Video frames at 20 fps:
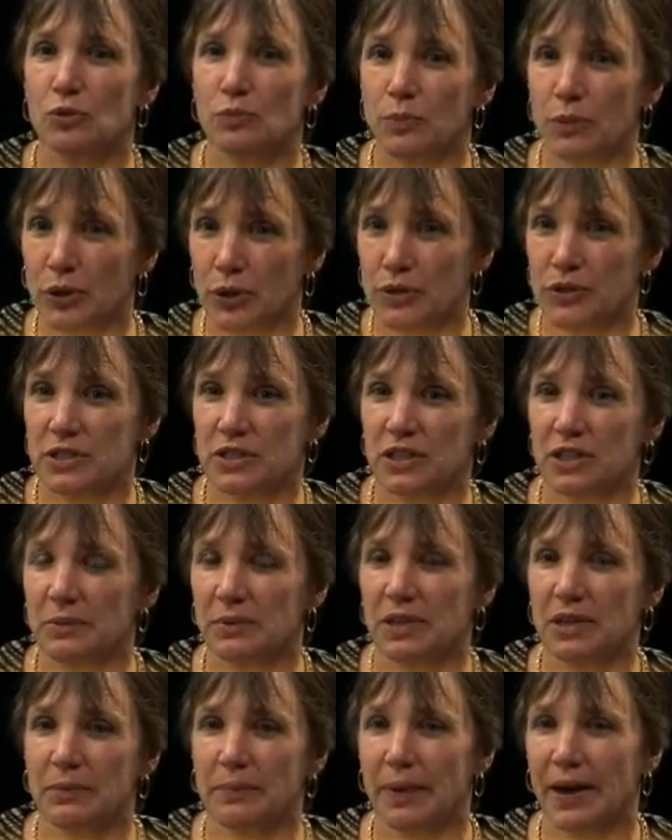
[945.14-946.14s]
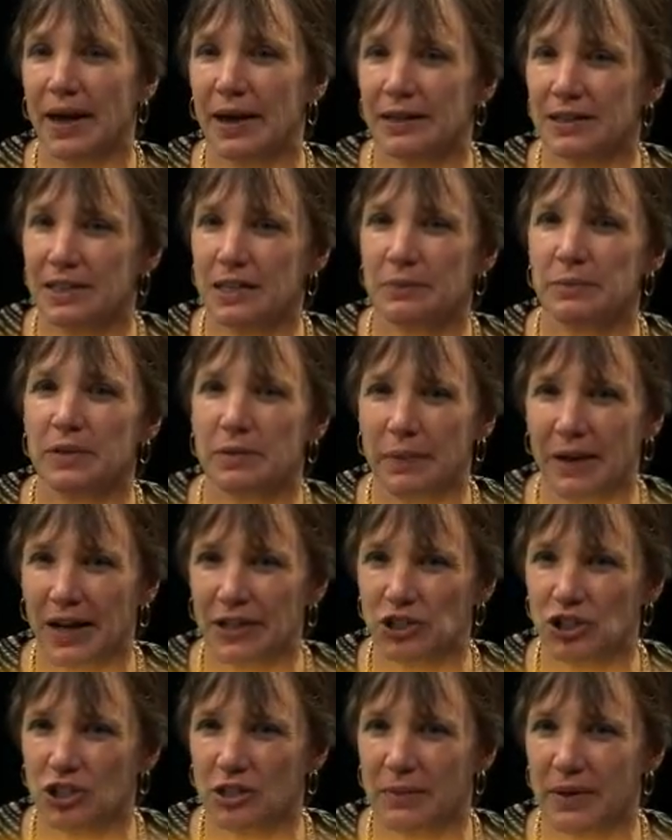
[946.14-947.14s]
personally being deeply
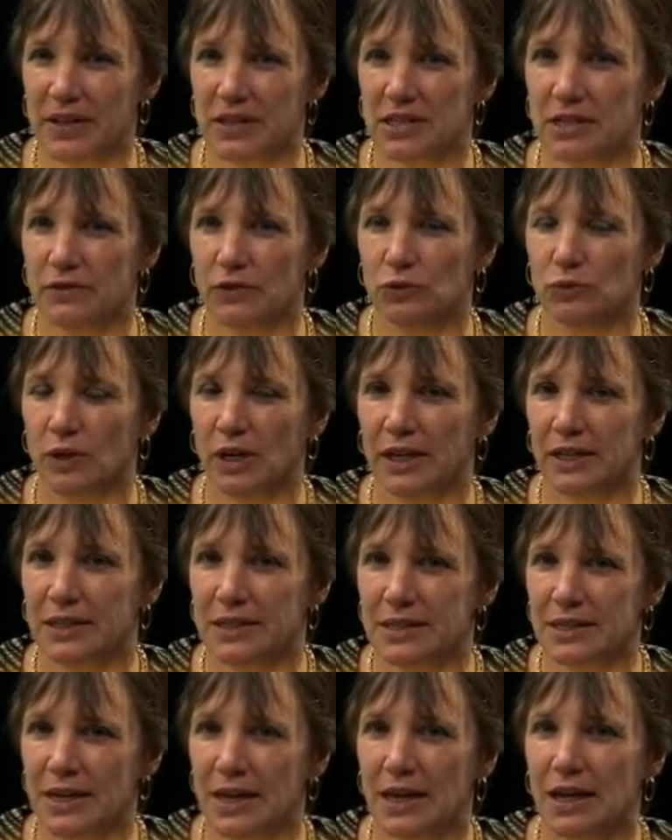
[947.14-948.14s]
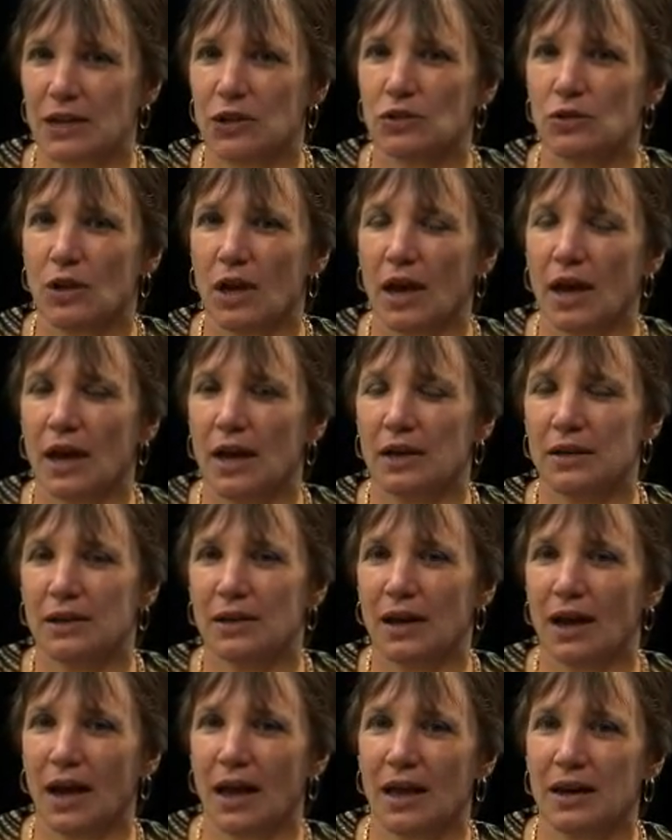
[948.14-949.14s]
passionate about civil rights, and
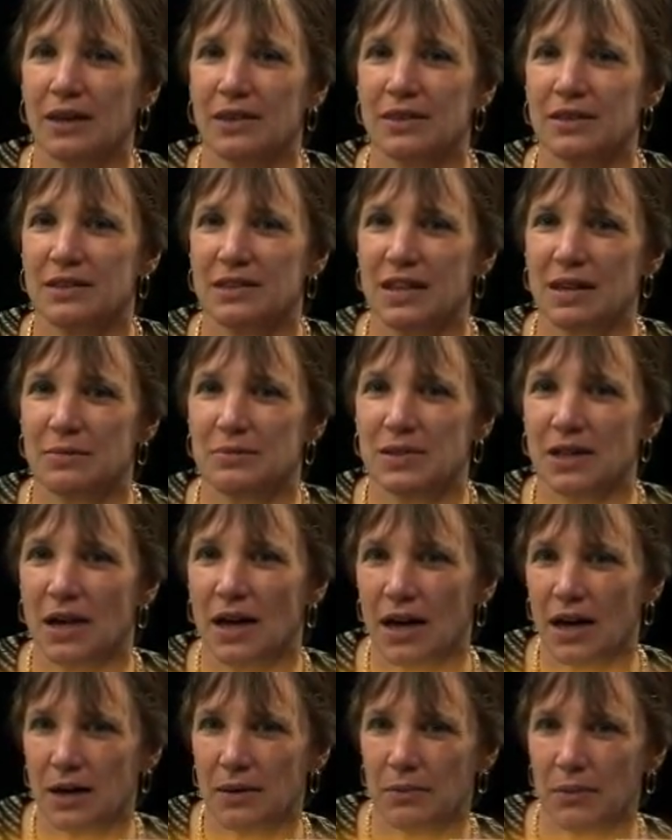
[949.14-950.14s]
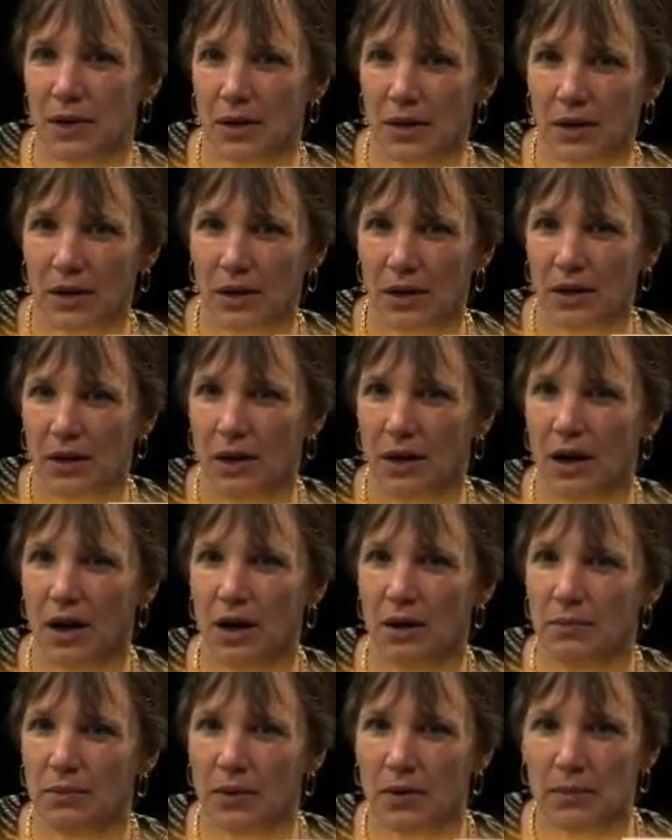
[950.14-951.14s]
at the same time,
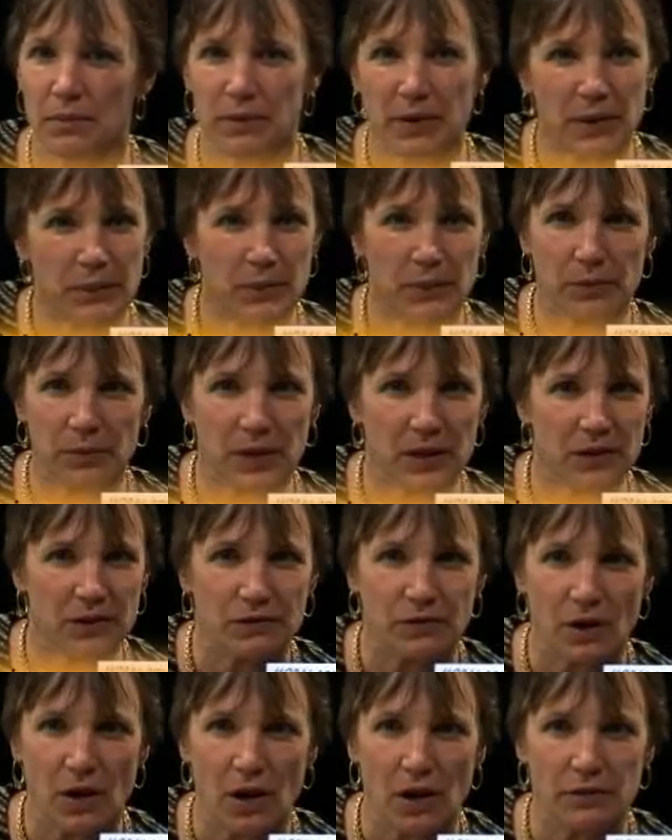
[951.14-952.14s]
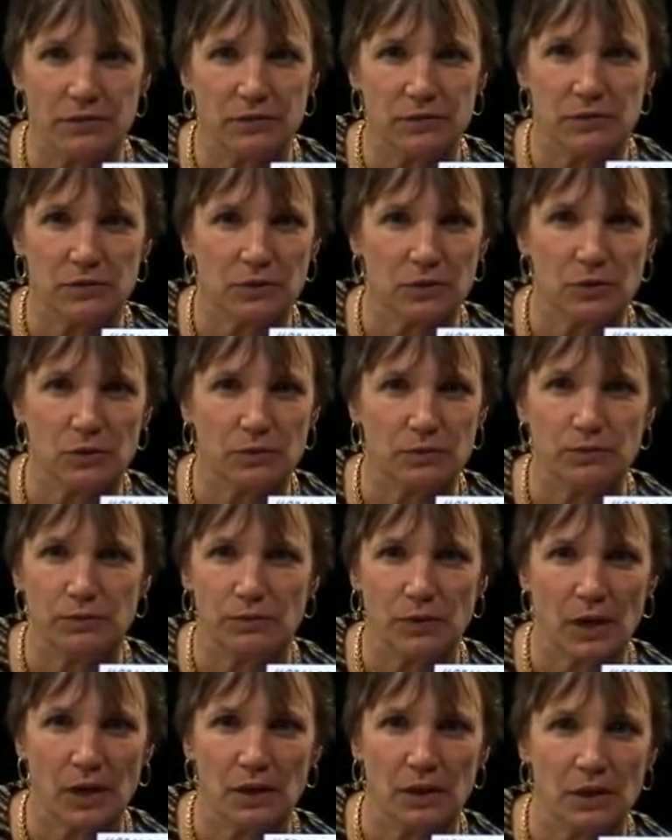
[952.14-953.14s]
people being involved
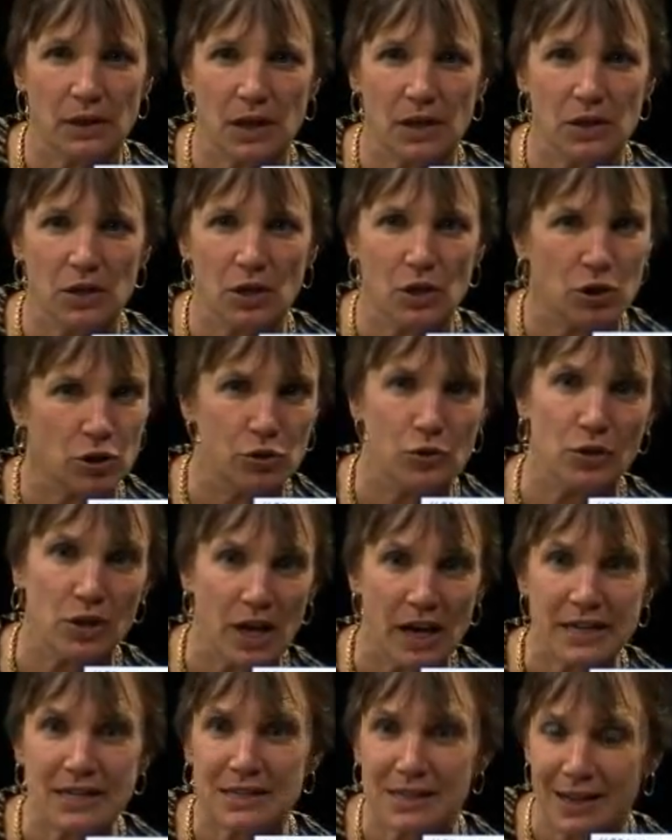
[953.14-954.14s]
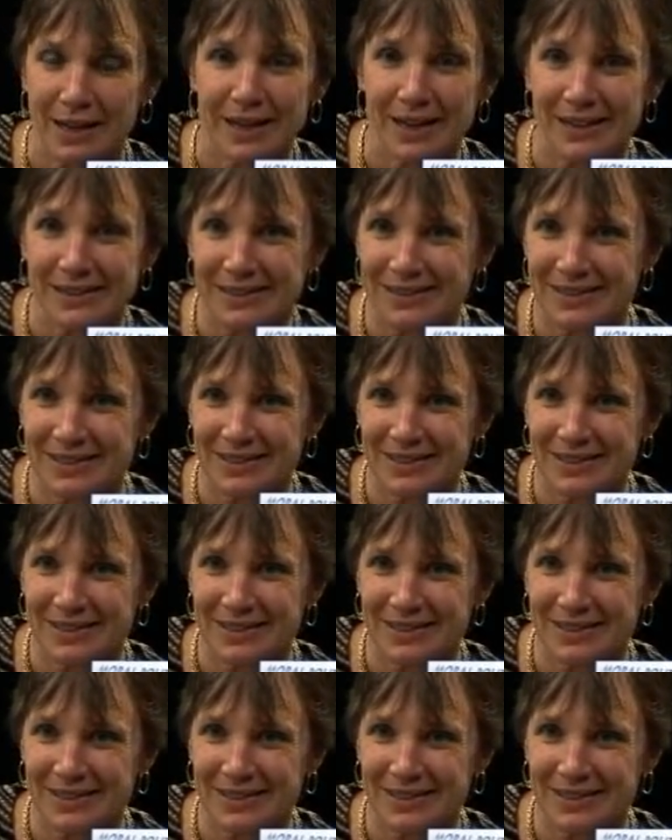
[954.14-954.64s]
in the Ku Klux Klan.